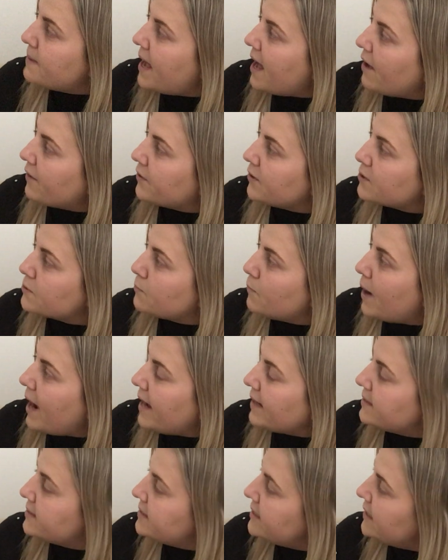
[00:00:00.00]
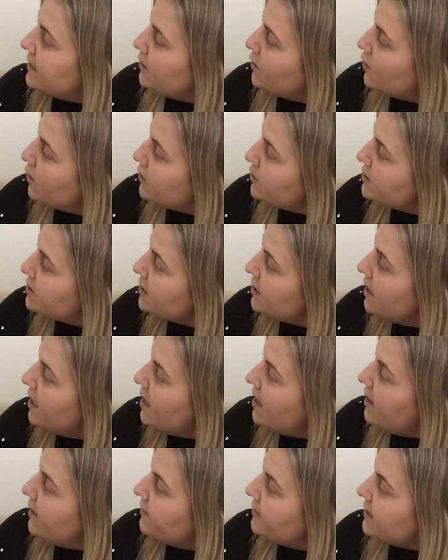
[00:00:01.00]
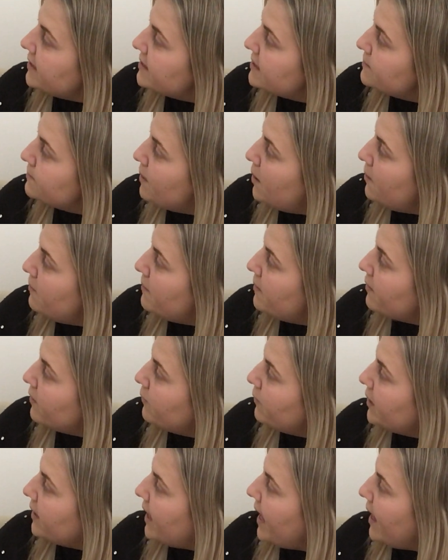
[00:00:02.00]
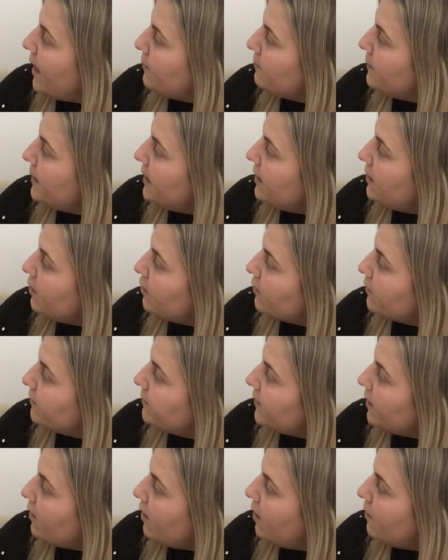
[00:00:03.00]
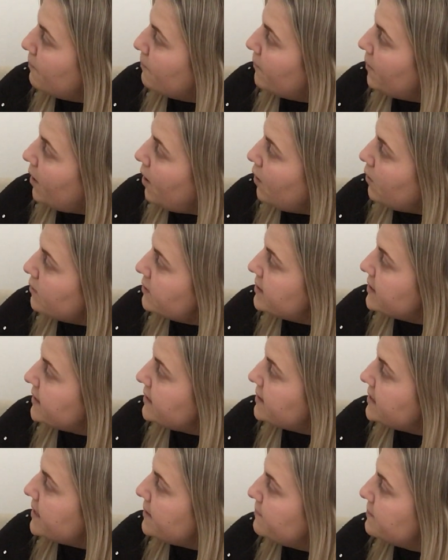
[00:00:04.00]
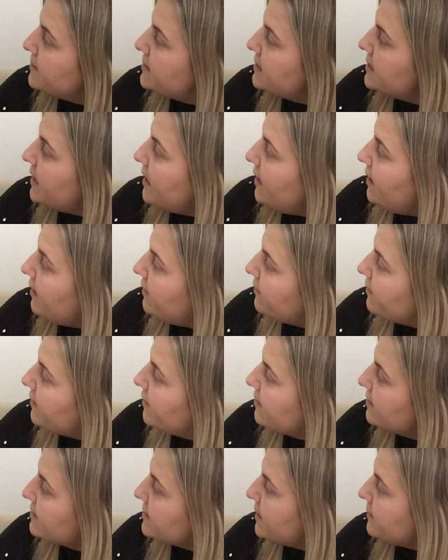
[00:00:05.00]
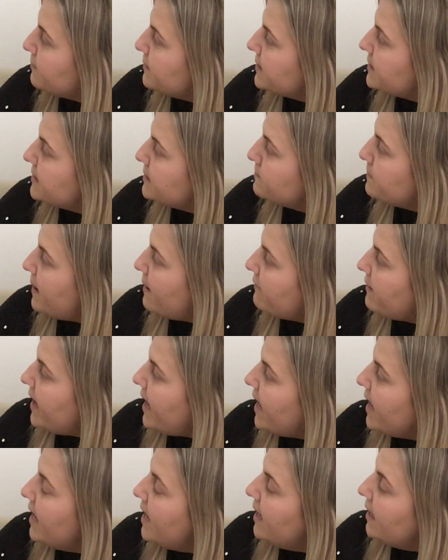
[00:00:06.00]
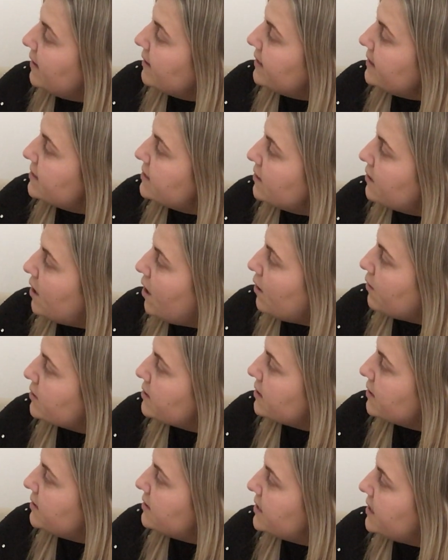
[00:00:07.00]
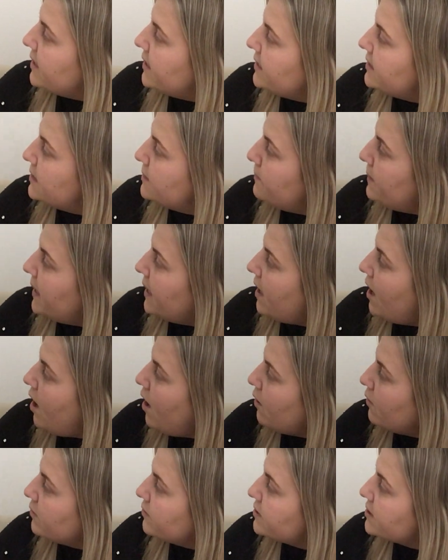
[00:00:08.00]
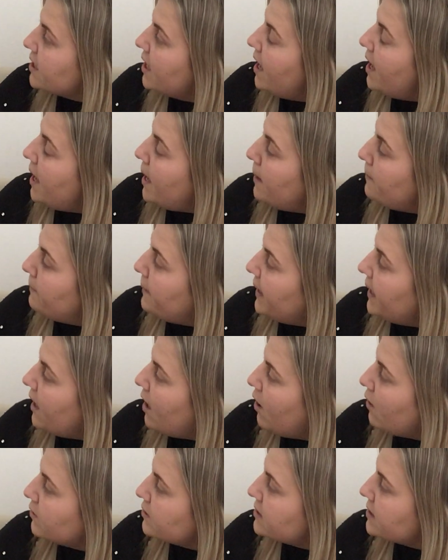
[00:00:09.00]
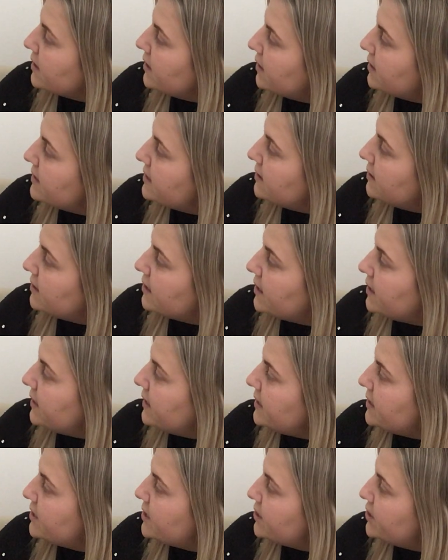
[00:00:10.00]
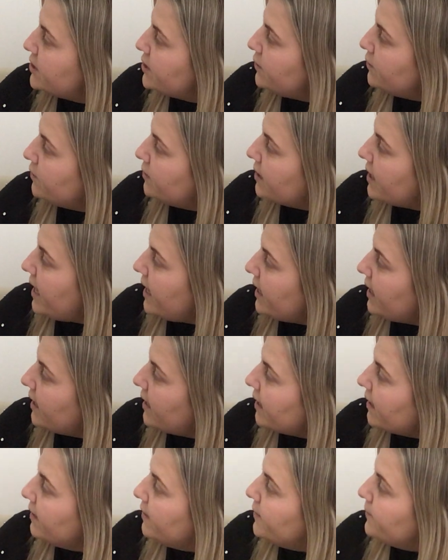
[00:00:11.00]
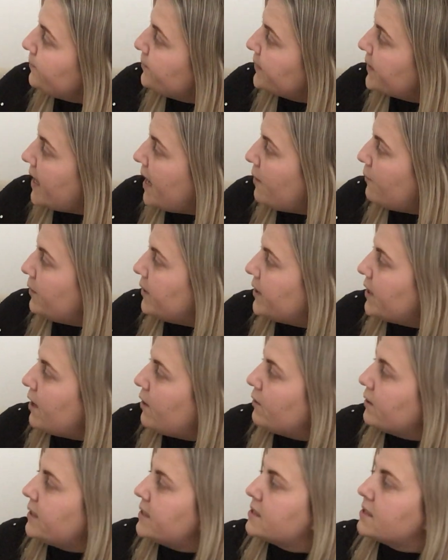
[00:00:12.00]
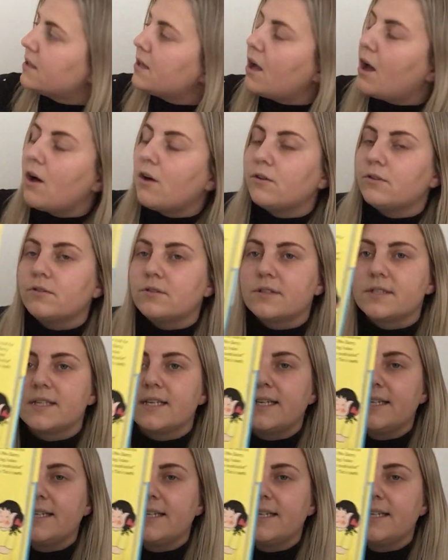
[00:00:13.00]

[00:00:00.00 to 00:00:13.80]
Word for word: mouth as wide as he could. This small mirror will help me look for holes in Tim's teeth, said Mrs. Berry. Little holes can turn into big holes, and big holes can turn into toothache. There were no little holes